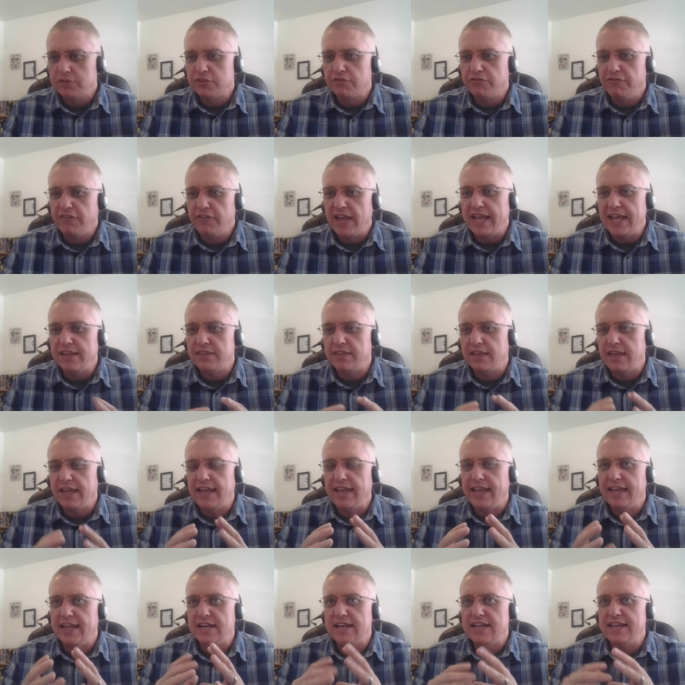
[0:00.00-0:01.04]
faith
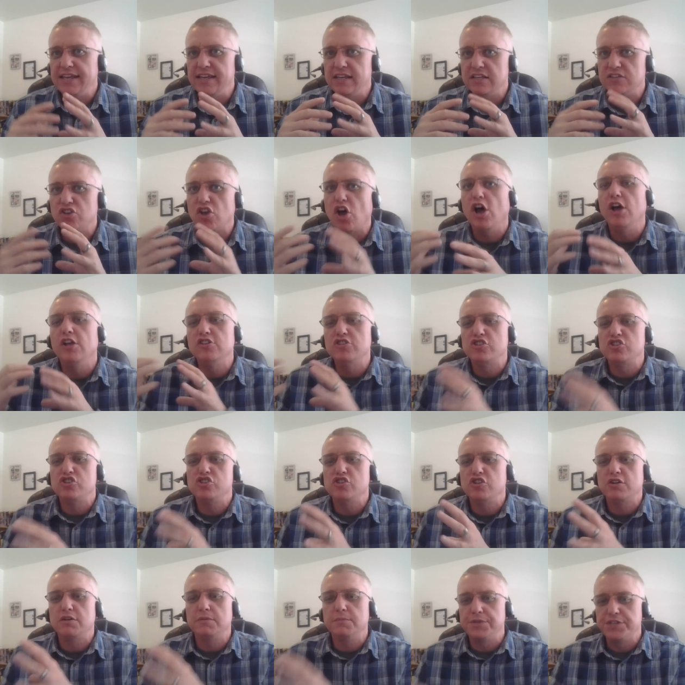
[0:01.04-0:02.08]
in his
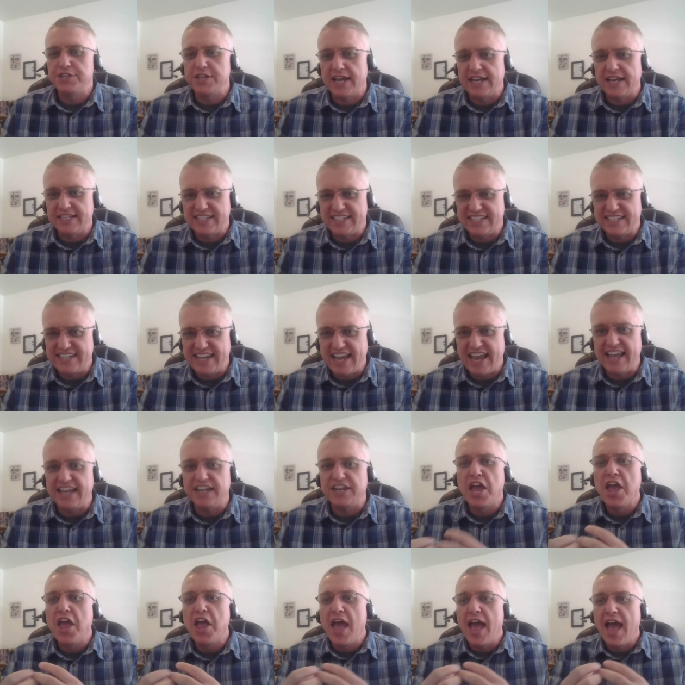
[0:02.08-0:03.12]
uncircumcised
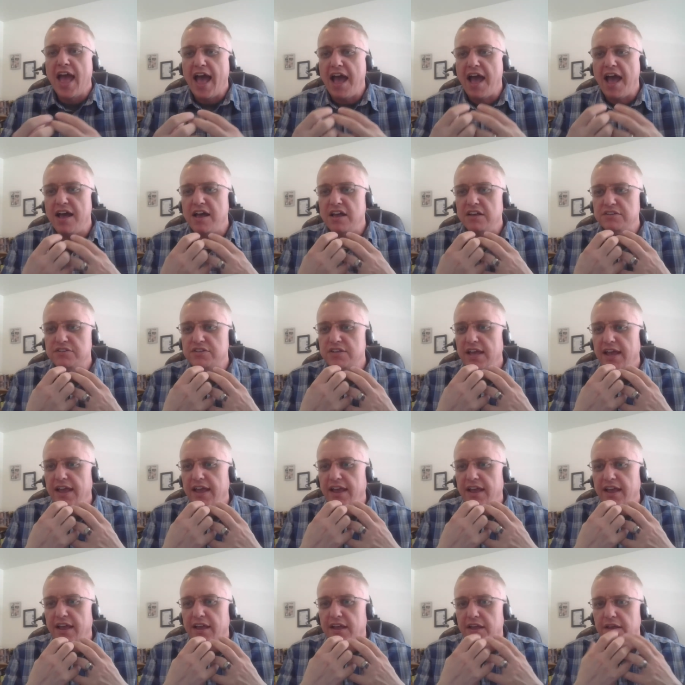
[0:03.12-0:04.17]
state as
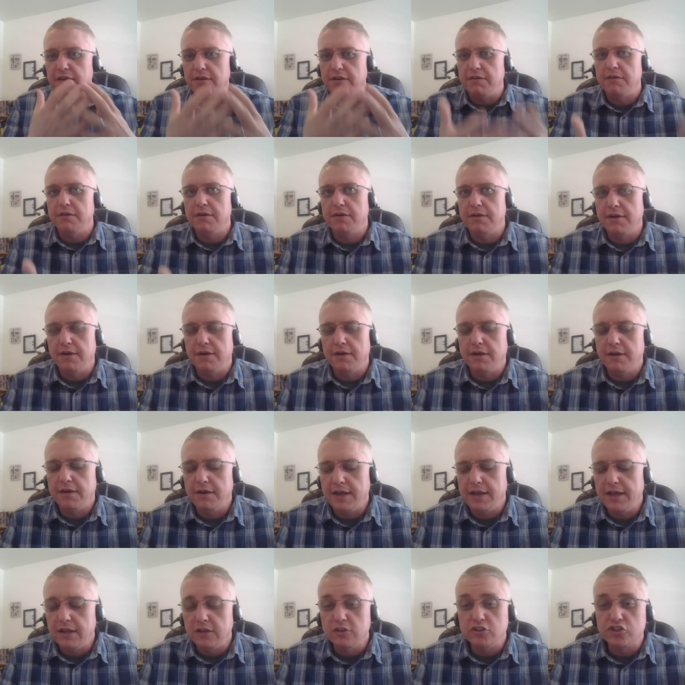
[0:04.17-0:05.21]
a uh,
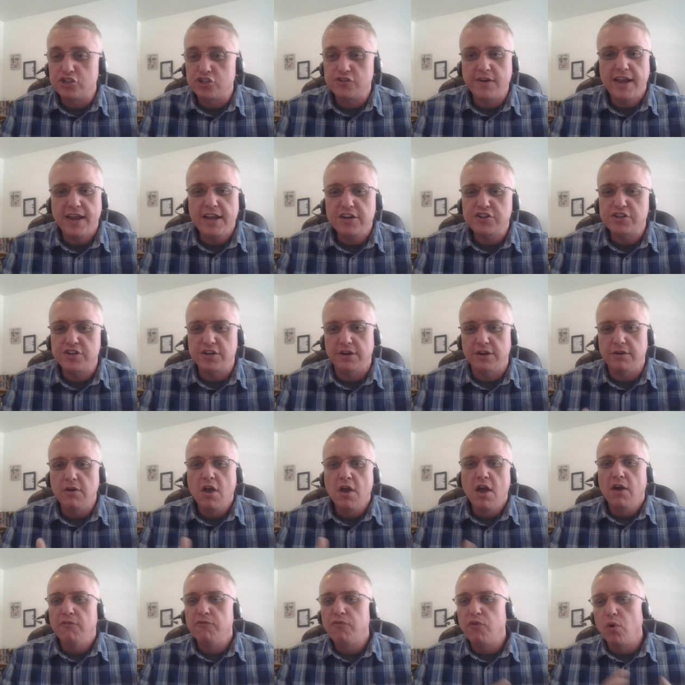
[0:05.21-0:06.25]
illustration
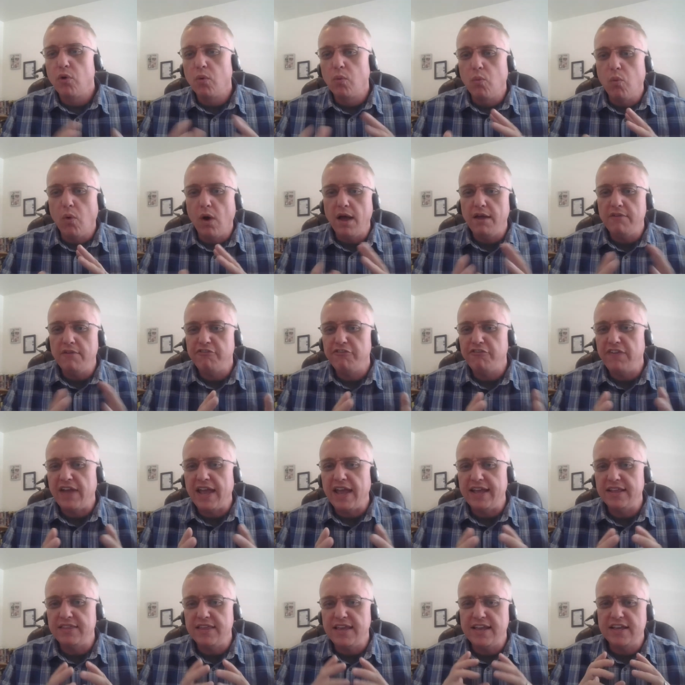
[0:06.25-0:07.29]
for what
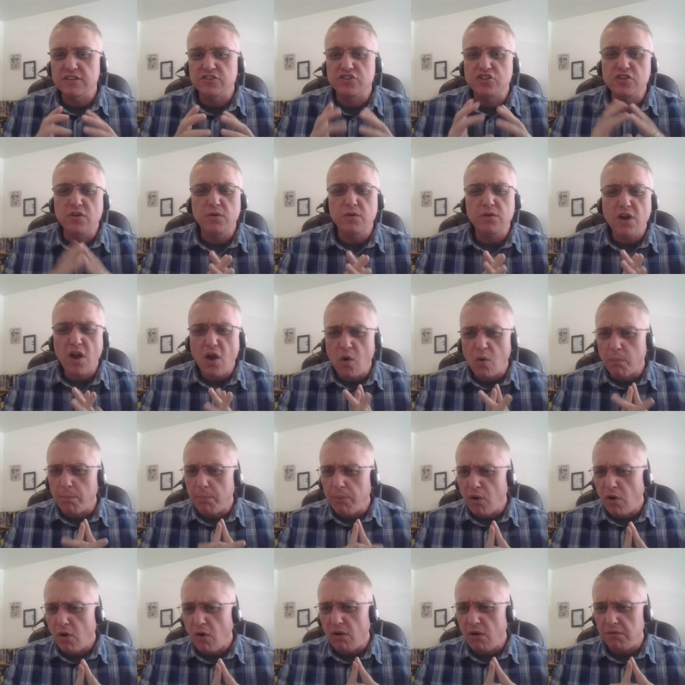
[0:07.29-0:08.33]
faith is. So no,
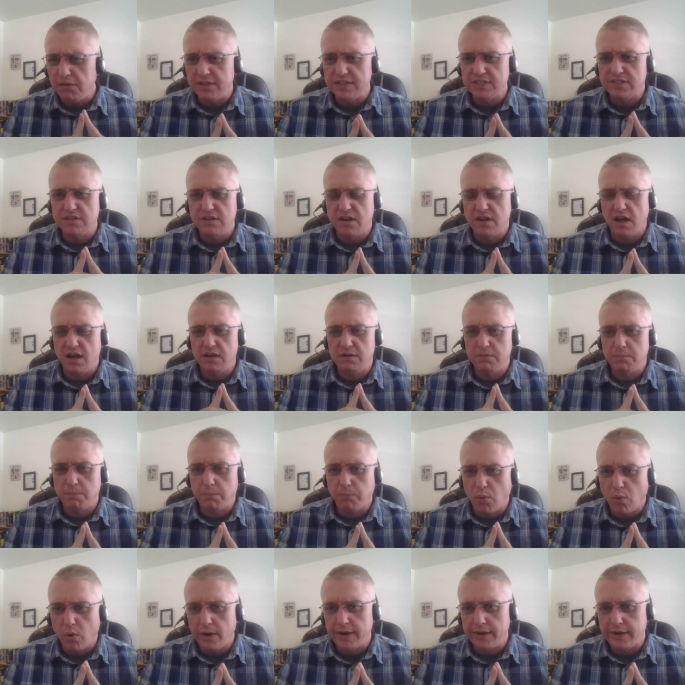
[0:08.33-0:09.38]
Paul is not
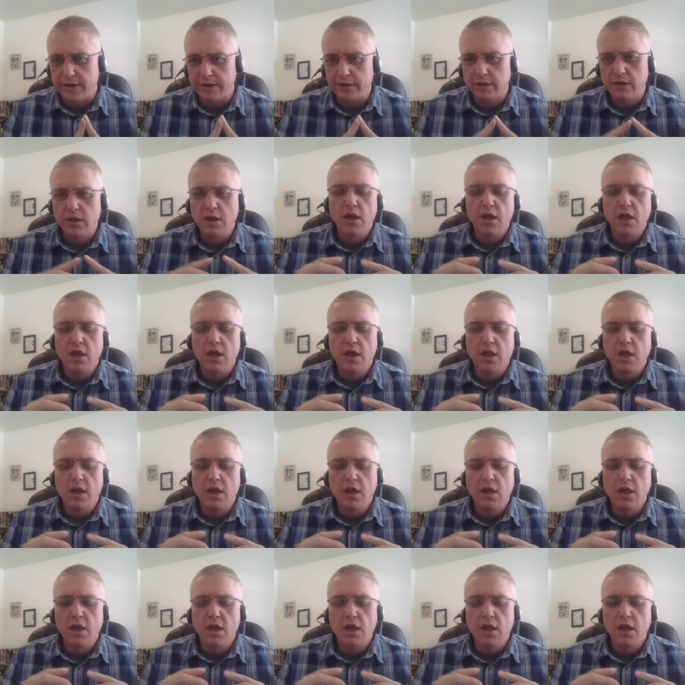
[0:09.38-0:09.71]
pointing